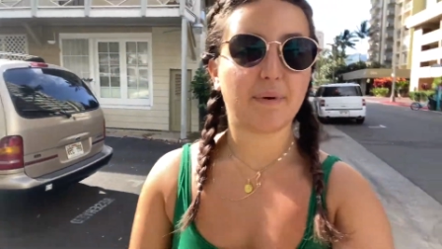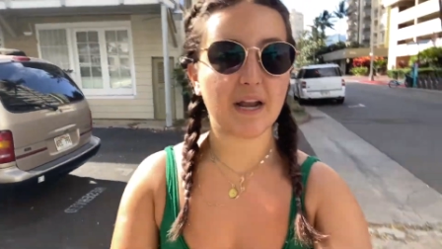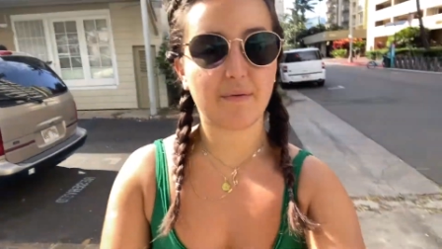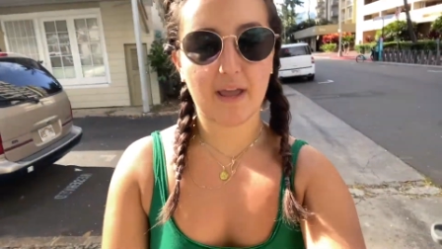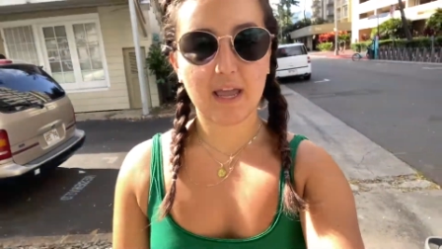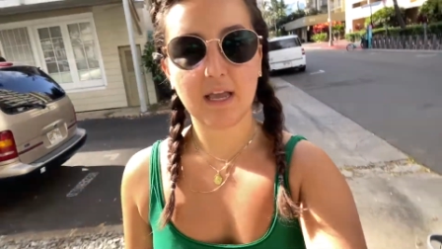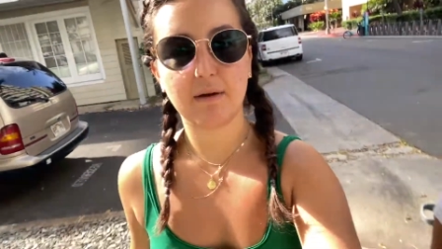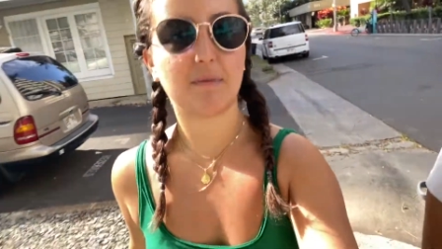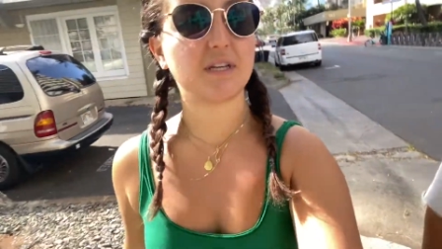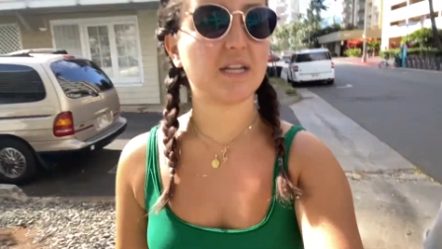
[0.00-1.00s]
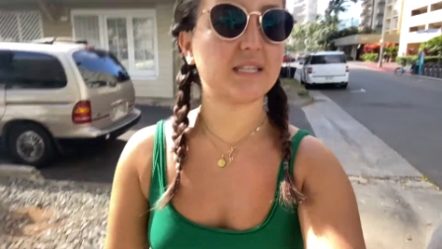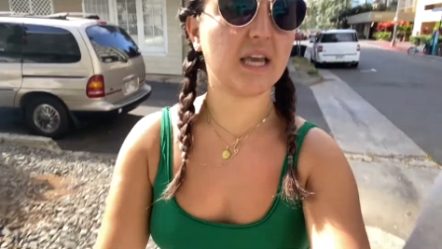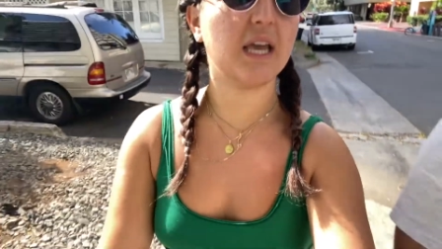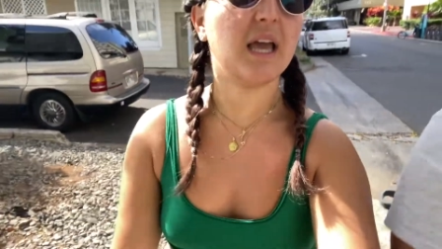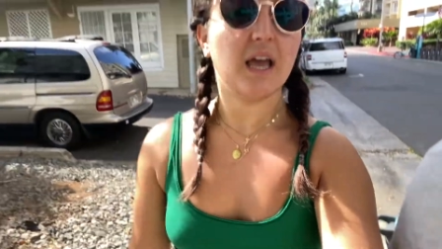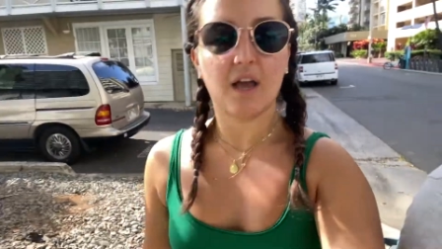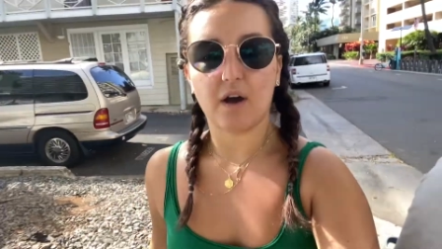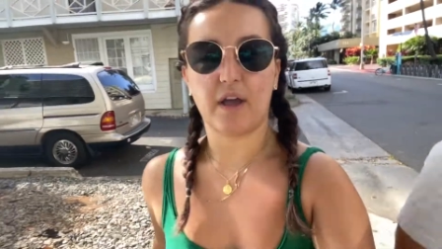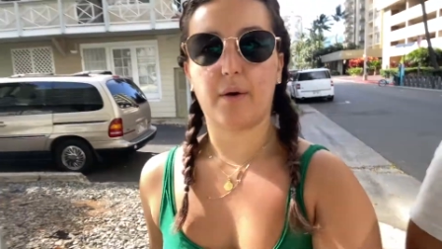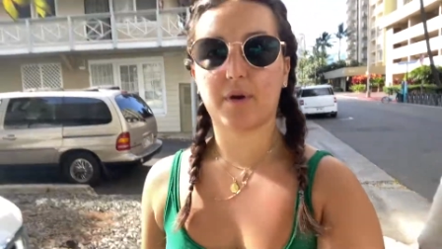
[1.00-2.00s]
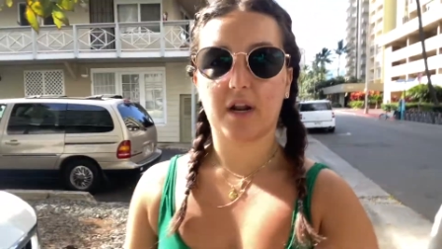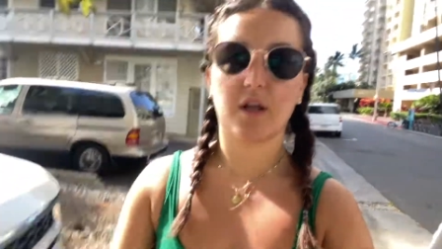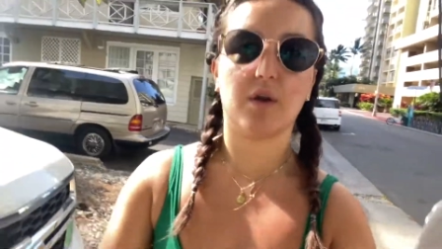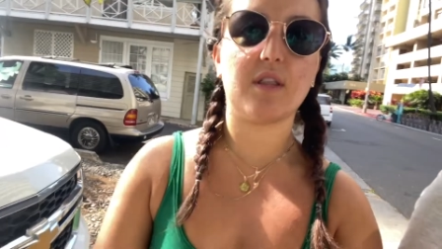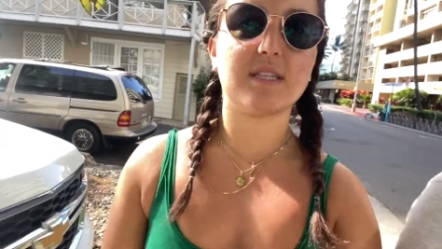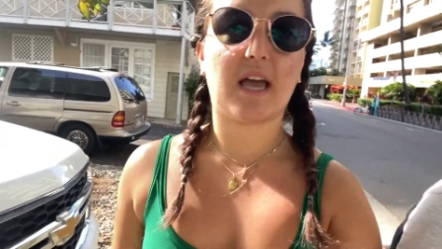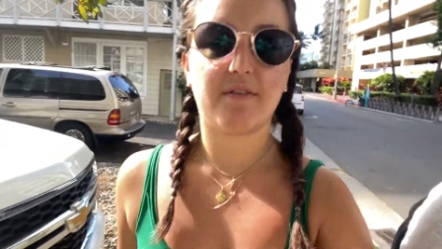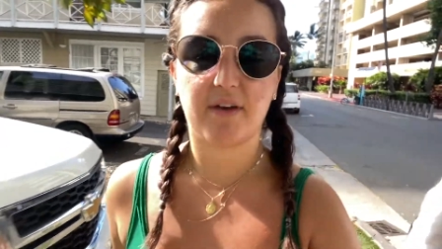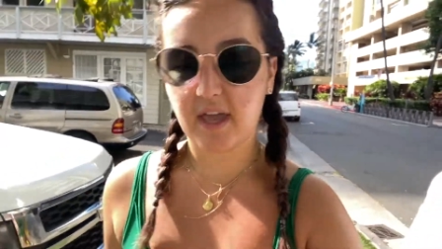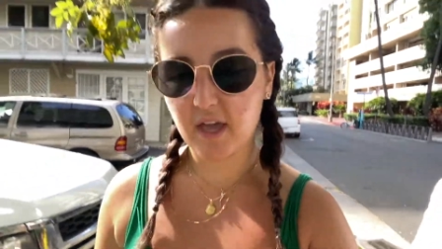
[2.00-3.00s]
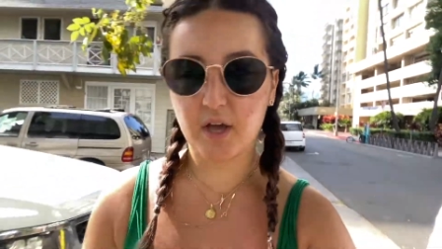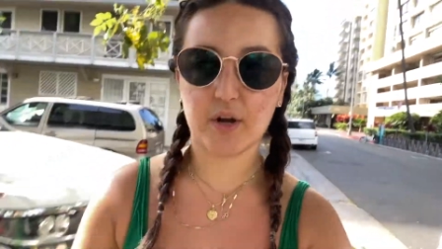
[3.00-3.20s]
but anyway, what was I gonna say? Oh yeah, we're gonna go to this cafe,